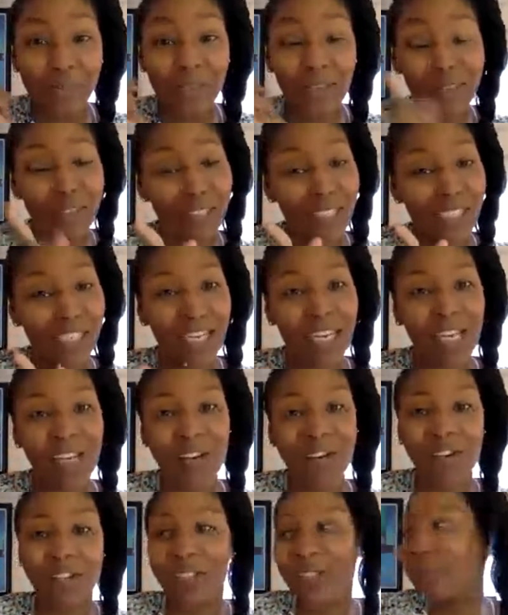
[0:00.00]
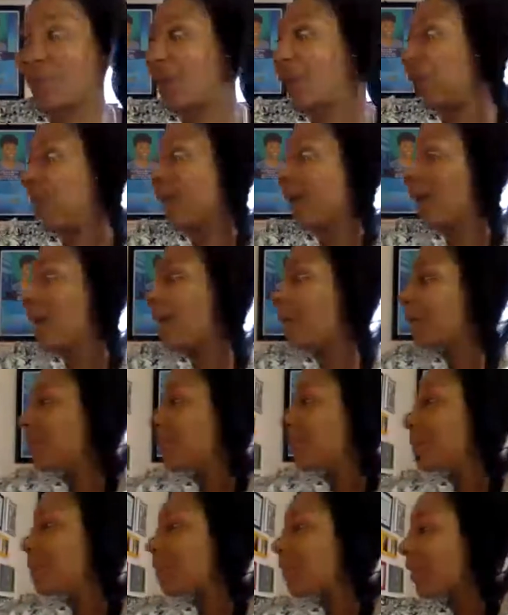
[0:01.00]
if she can hear and see me okay.
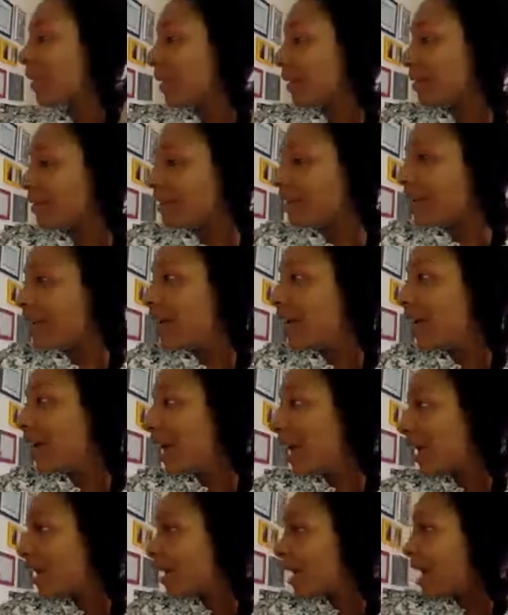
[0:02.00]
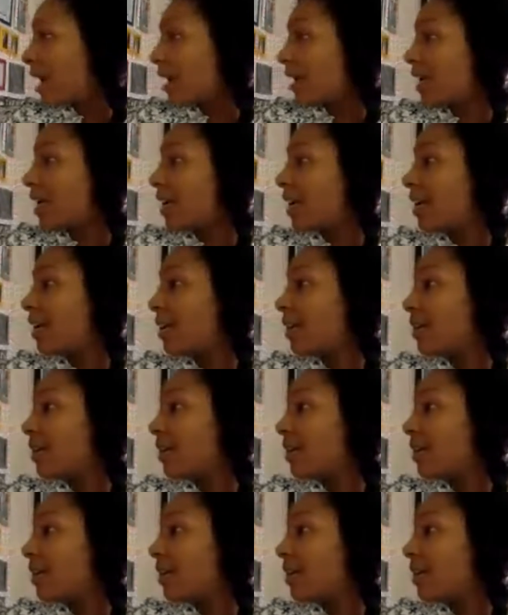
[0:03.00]
Ailani,